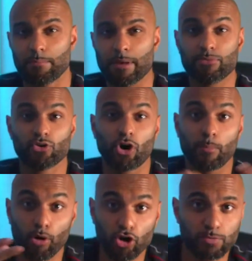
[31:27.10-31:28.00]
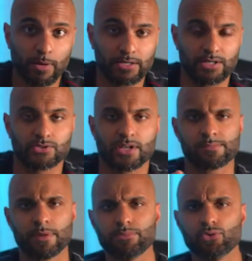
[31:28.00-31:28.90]
Maybe you've got a Porsche parked
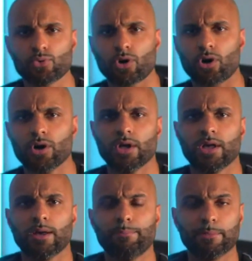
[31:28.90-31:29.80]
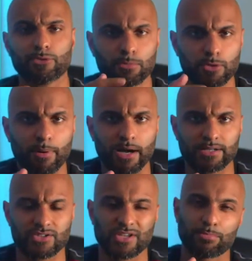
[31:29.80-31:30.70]
outside, maybe you've got a BMW
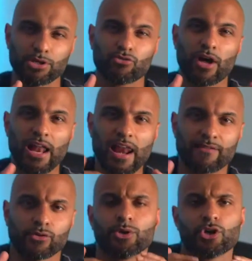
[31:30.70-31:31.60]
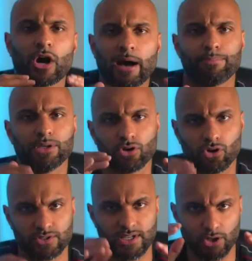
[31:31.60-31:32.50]
parked outside, but you're at a level where you're happy and
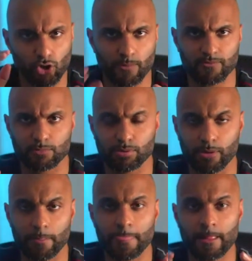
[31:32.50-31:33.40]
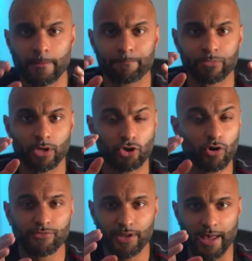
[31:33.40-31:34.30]
content and comfortable.
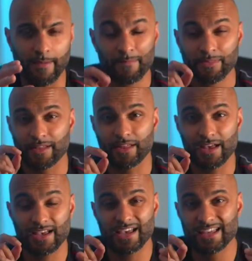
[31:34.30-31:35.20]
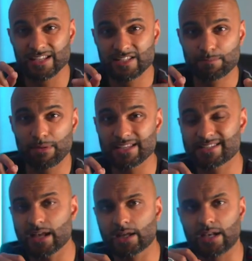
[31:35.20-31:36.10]
Don't forget that in a split
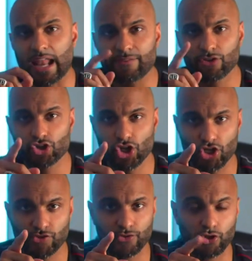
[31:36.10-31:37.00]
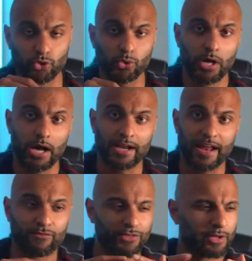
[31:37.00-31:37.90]
second, life can change for you and
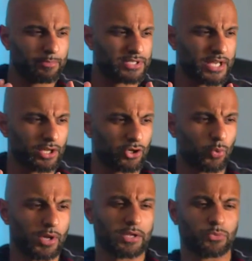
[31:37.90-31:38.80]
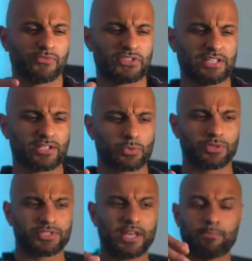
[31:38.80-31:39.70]
everything can be taken away. And we've seen this with
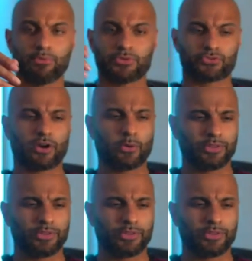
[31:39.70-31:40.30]
the Tate brothers, right?